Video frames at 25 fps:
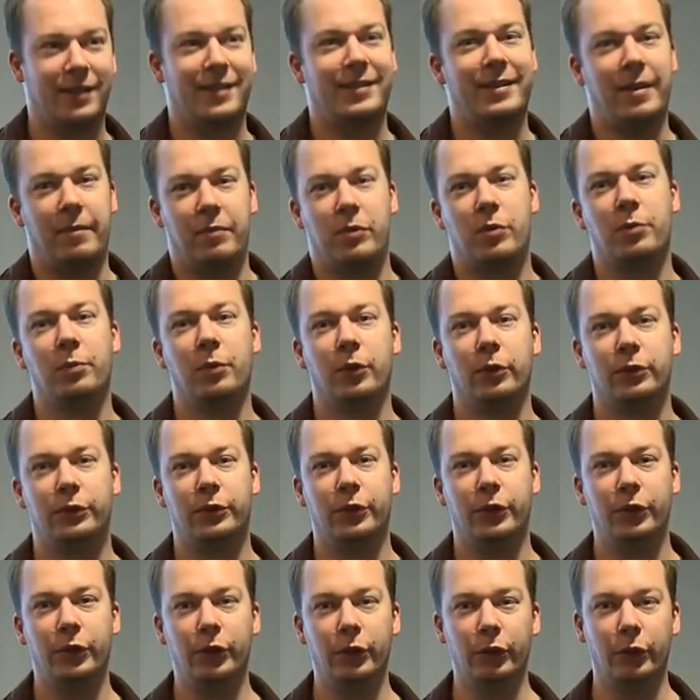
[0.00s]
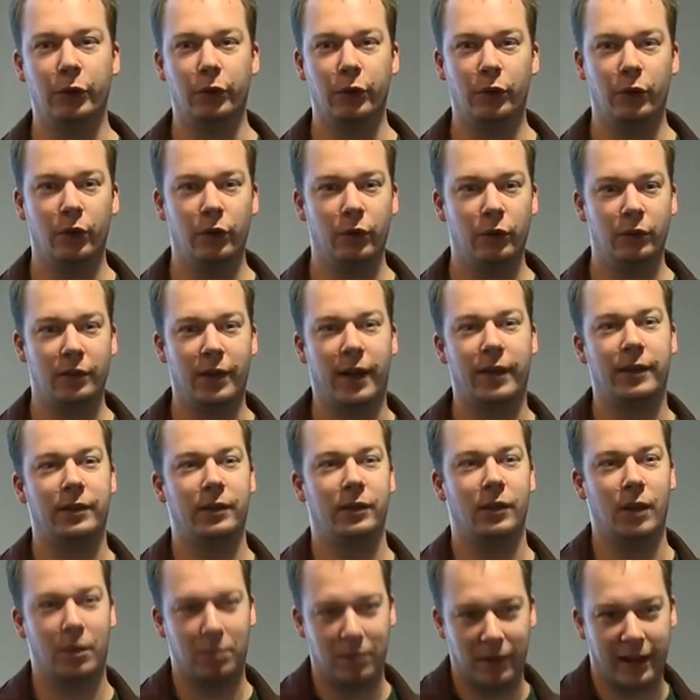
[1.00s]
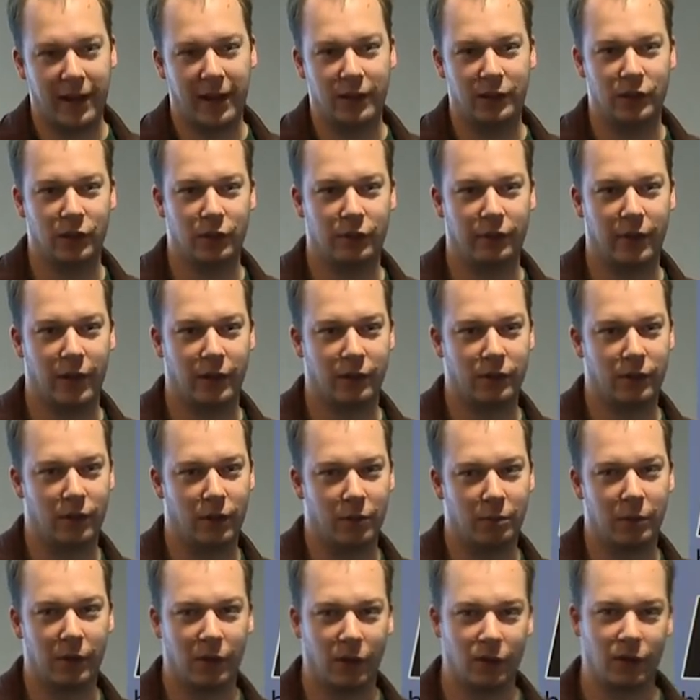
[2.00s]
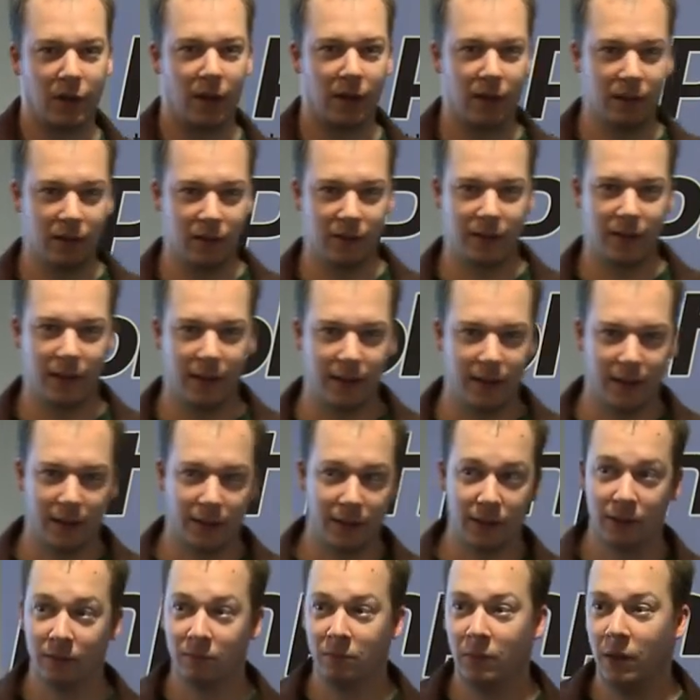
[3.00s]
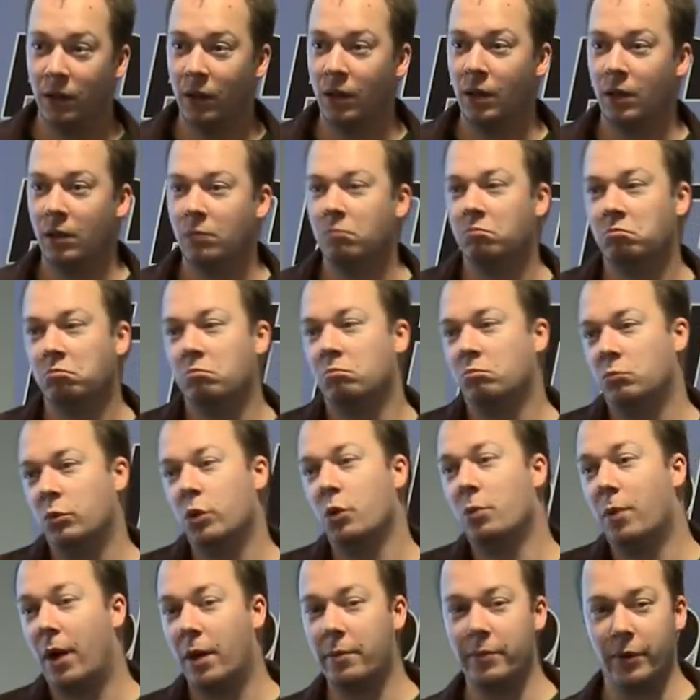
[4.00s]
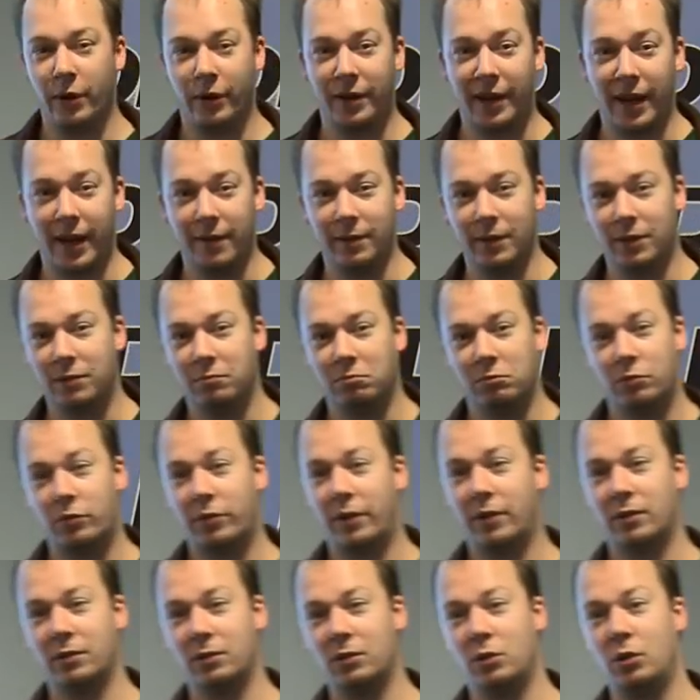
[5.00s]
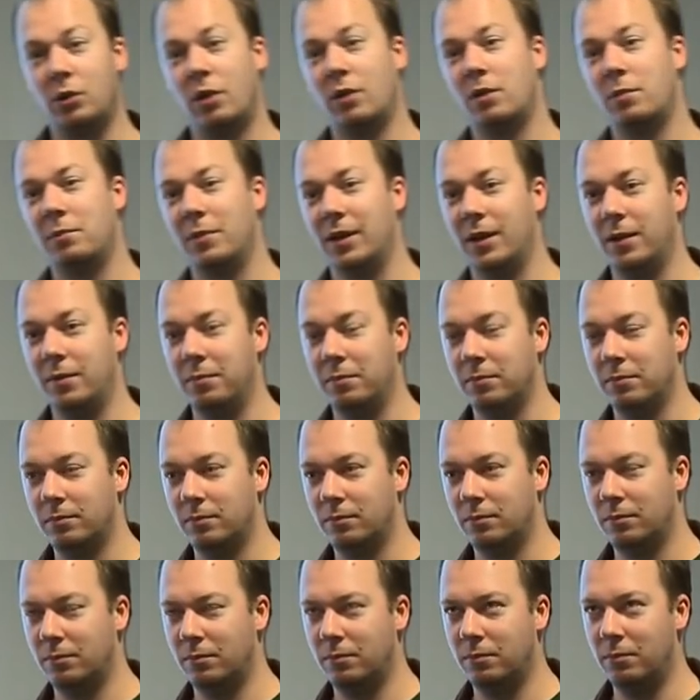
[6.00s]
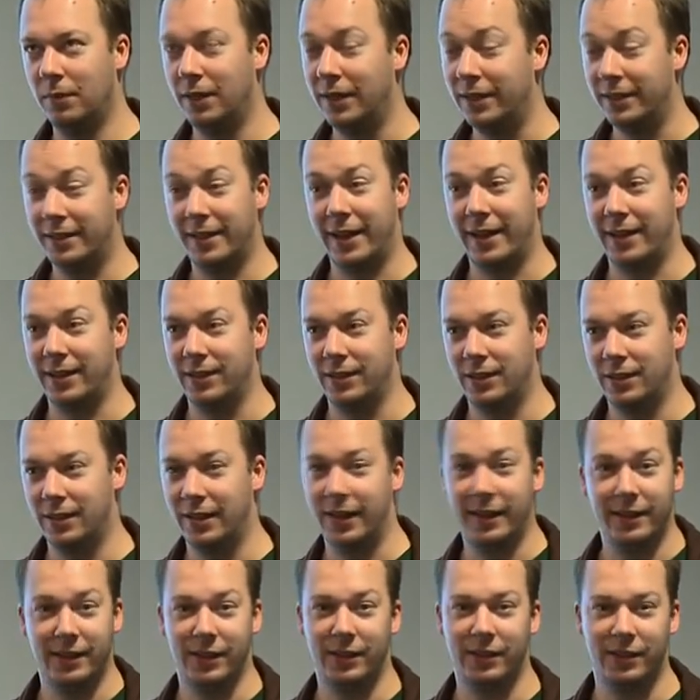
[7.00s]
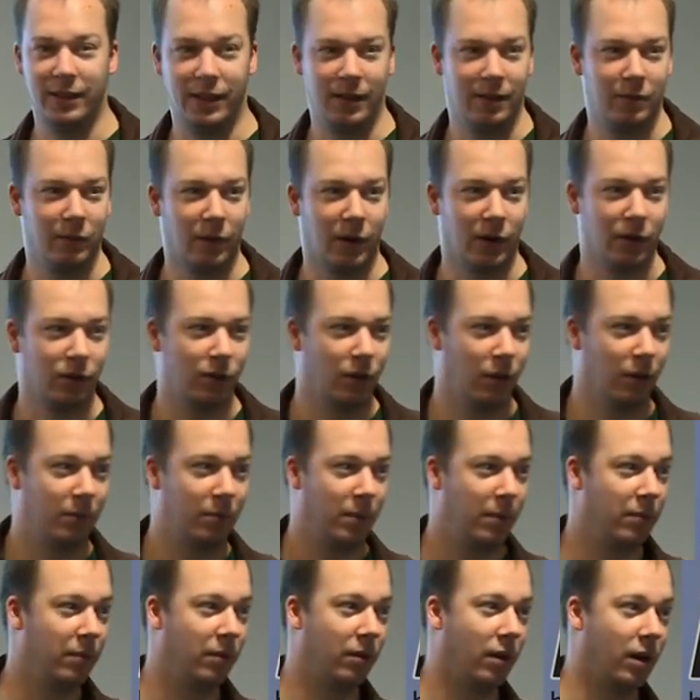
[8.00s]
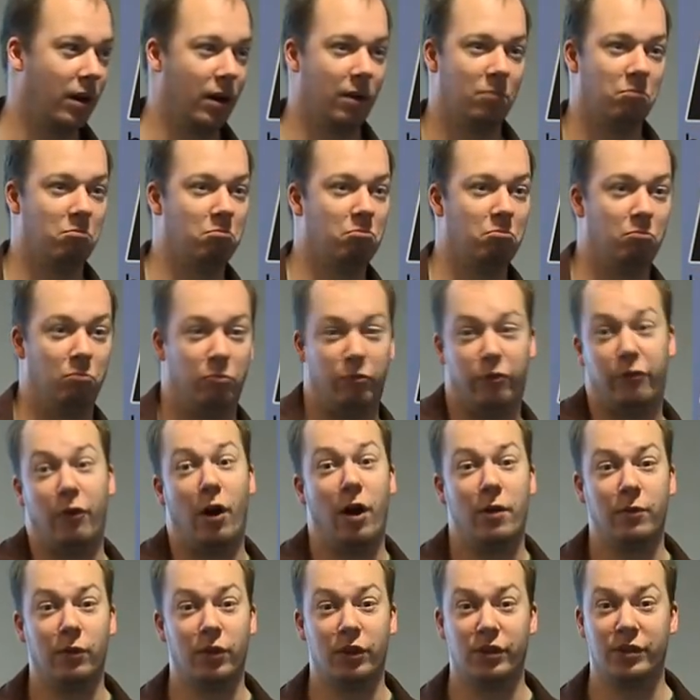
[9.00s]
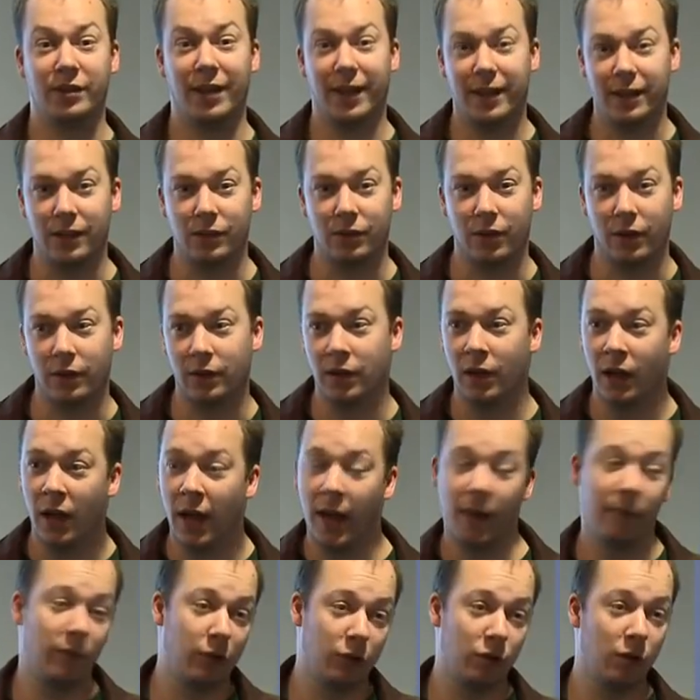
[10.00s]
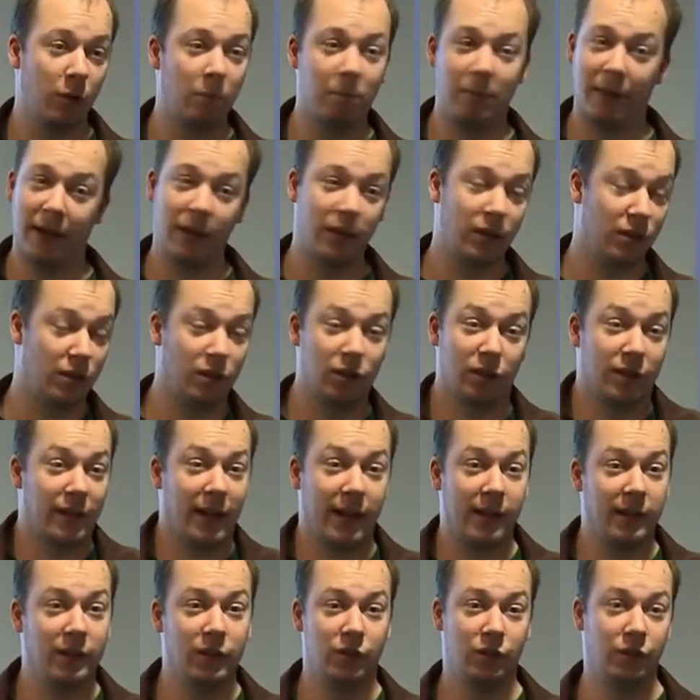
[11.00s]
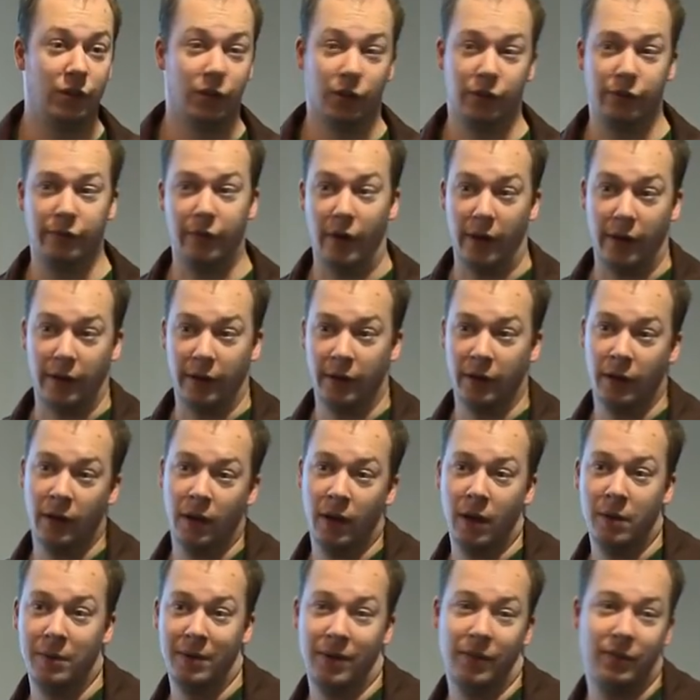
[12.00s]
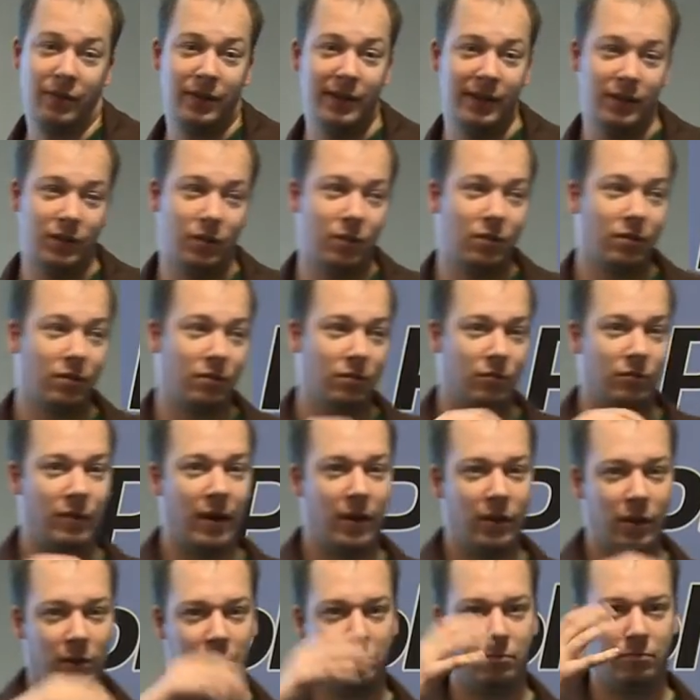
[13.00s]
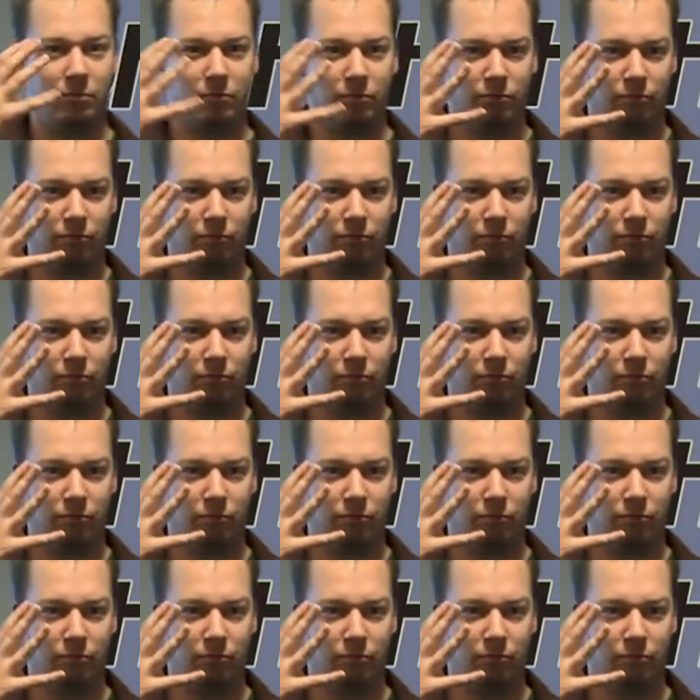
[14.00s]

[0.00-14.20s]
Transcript: acceptable to you that your application is fast enough, because I can say that you might be okay with 200 milliseconds latency, whereas other people are fine with a second, right? And for some pages, a second is just fine. and if you need to render